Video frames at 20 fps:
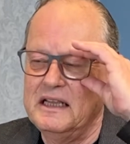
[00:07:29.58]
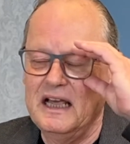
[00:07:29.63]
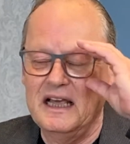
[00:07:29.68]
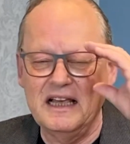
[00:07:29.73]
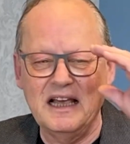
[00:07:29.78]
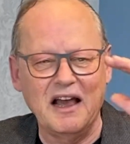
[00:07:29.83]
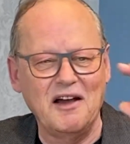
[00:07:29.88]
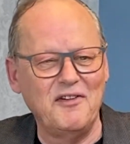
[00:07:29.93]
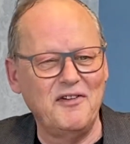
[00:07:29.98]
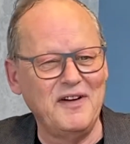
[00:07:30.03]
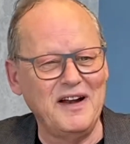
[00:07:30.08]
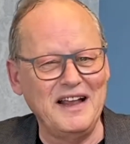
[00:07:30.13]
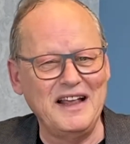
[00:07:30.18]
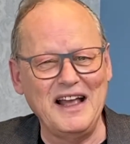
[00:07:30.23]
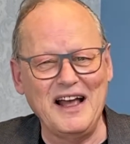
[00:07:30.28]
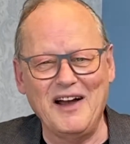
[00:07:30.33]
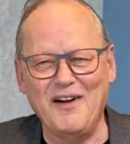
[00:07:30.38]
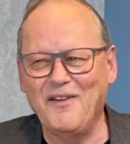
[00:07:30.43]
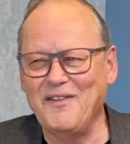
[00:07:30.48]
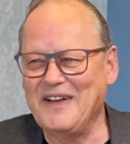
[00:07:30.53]
Yeah, right.
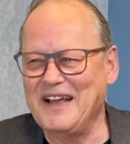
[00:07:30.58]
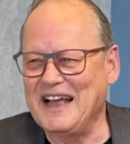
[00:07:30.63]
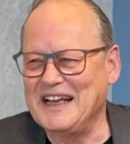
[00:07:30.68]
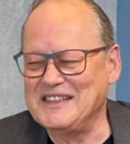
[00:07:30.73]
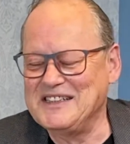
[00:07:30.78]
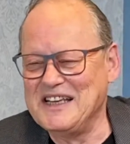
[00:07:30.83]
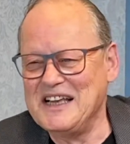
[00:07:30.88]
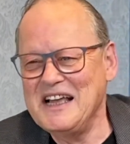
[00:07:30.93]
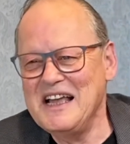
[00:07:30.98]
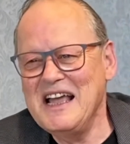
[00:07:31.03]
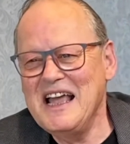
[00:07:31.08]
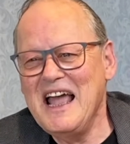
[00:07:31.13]
Yeah. Oh, yes.